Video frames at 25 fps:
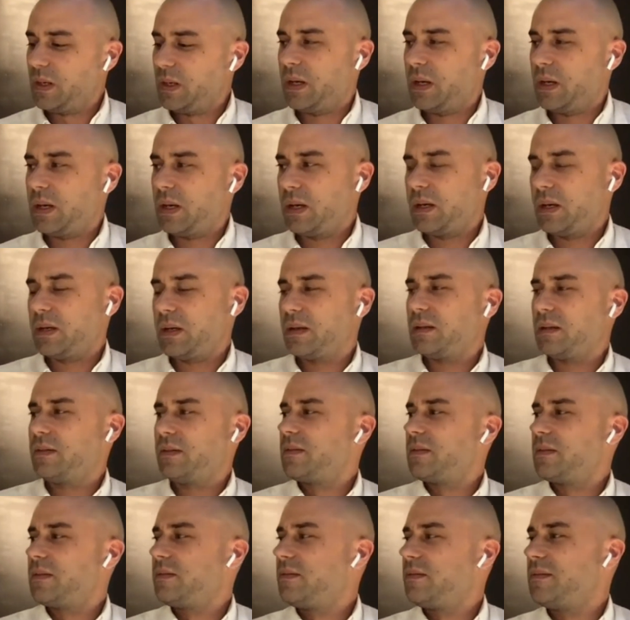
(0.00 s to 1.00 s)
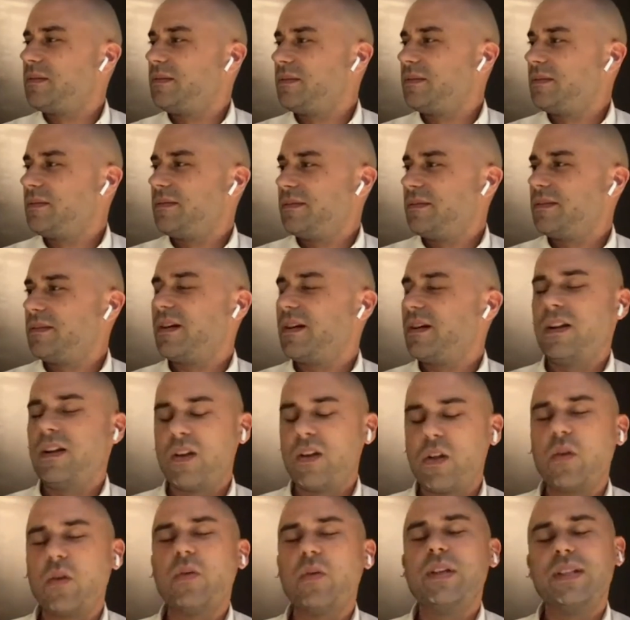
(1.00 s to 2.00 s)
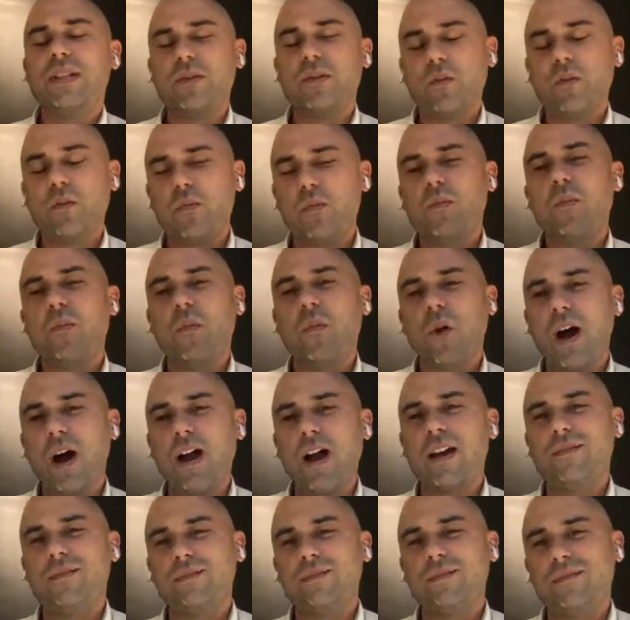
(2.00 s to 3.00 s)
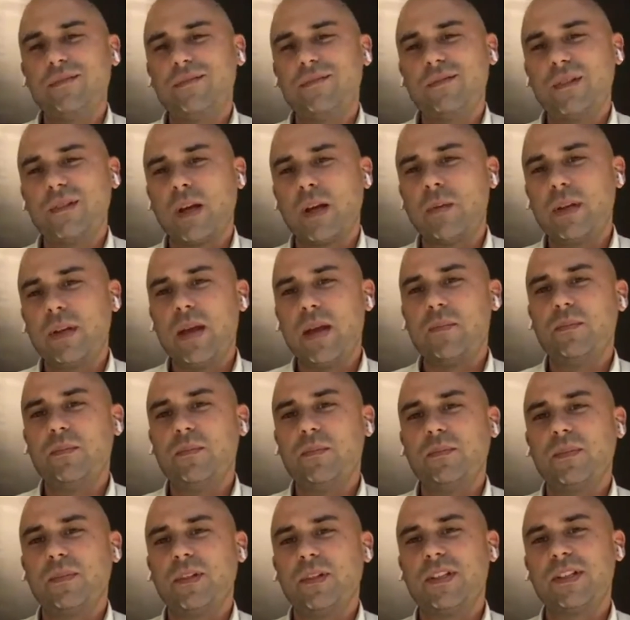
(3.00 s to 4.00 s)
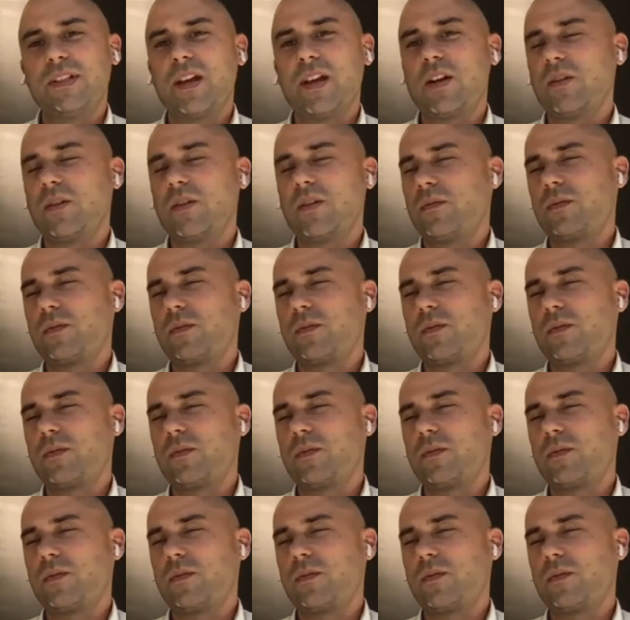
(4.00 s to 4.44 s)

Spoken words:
another reason why I became a designer.